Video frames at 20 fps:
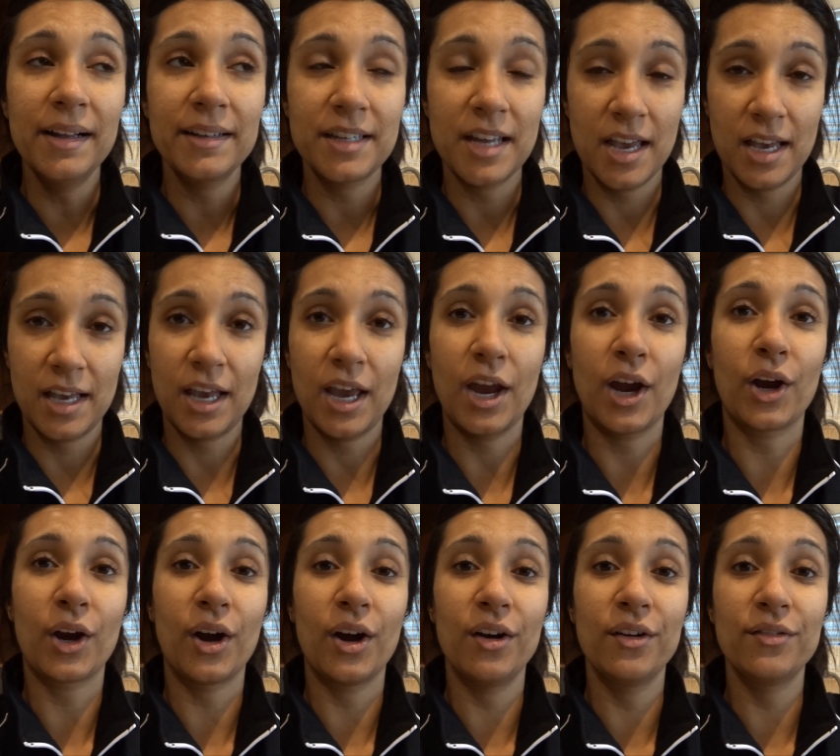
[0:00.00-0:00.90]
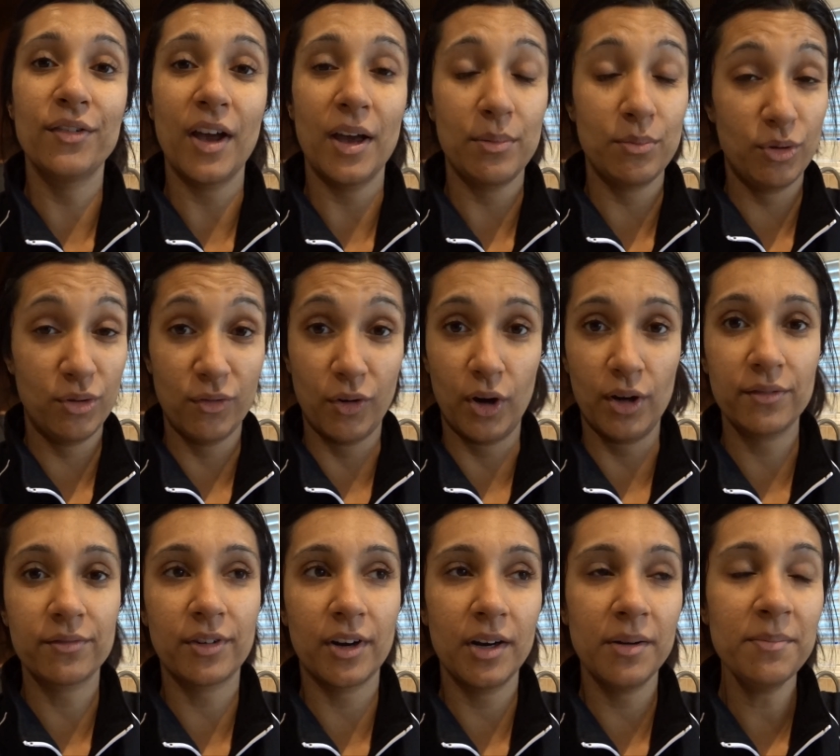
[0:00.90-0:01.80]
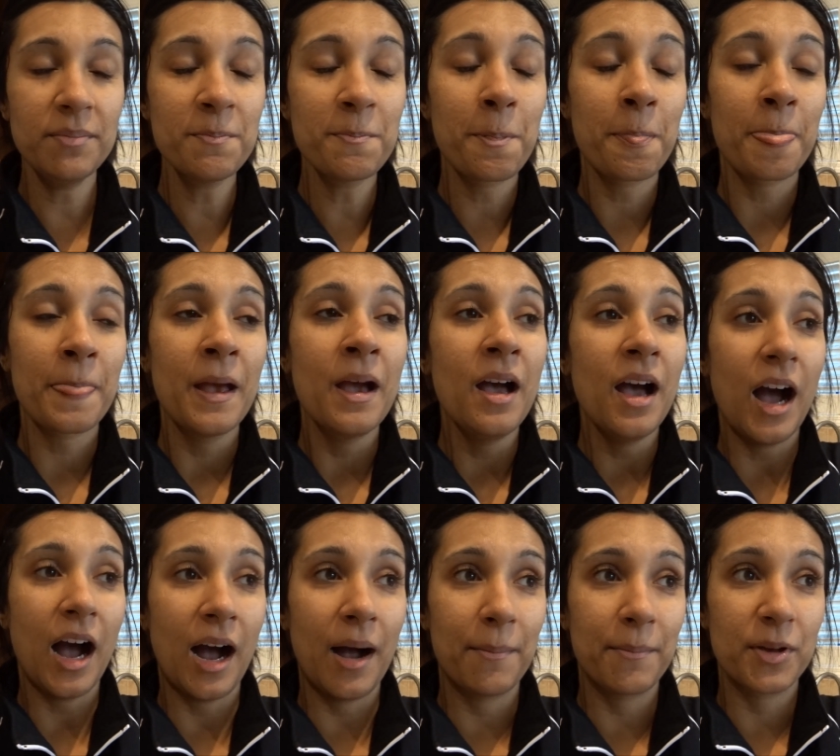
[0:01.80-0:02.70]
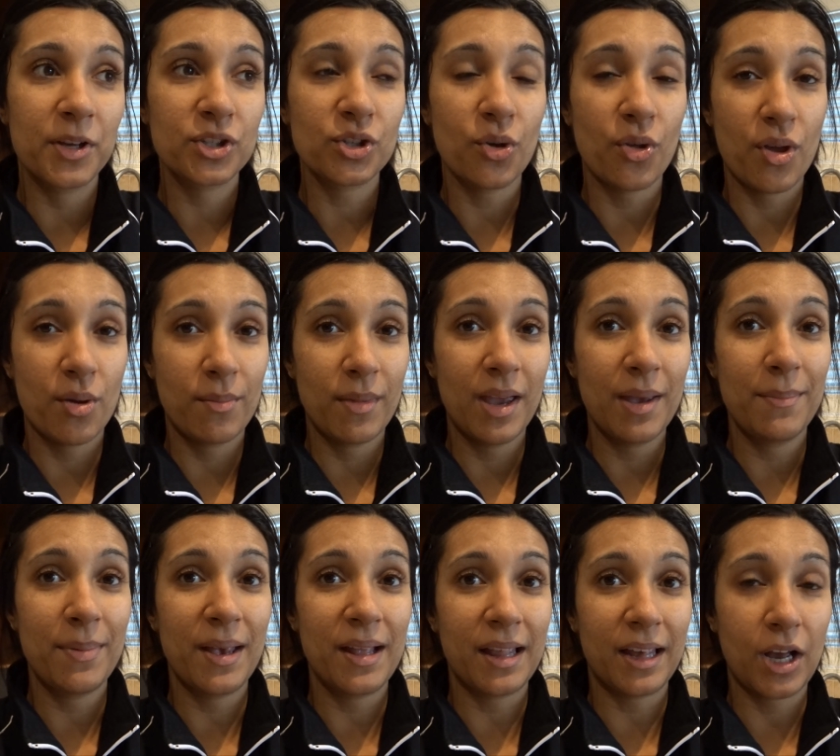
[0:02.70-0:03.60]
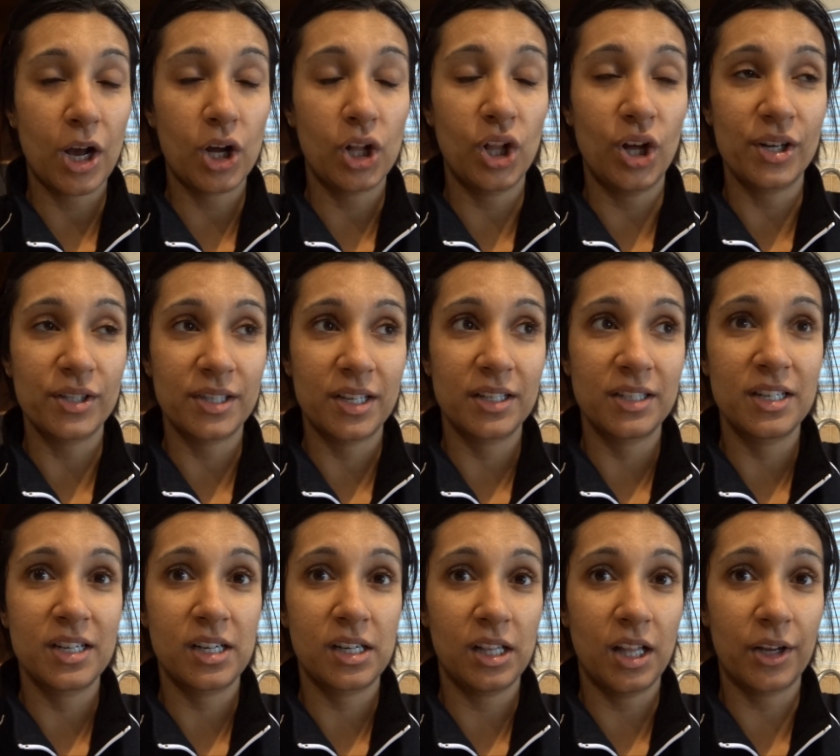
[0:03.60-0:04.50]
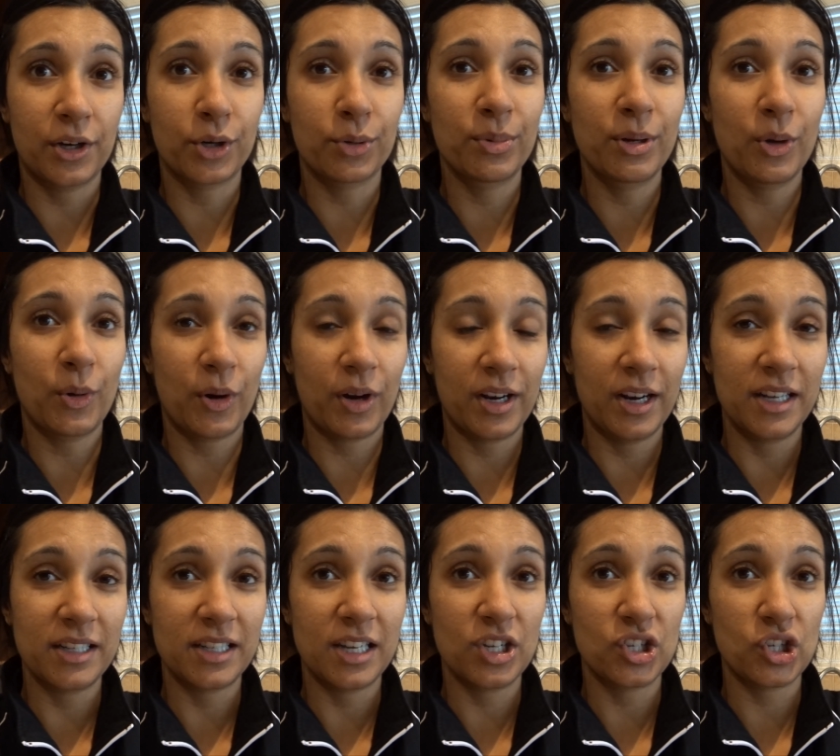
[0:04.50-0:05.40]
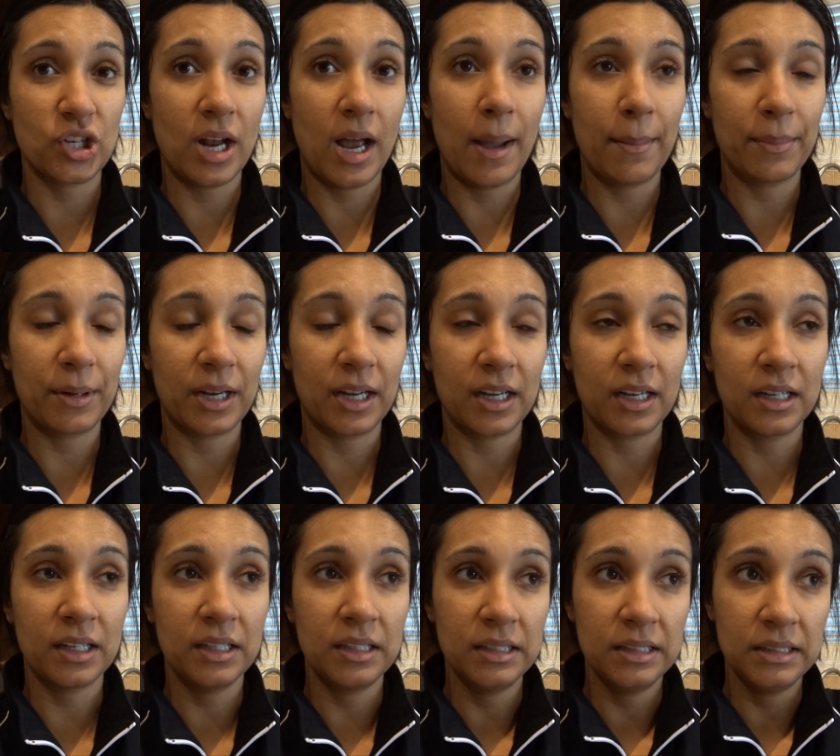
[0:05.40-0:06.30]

take care of and move on from. Um, so there may be like a closet declutter reorganization happening.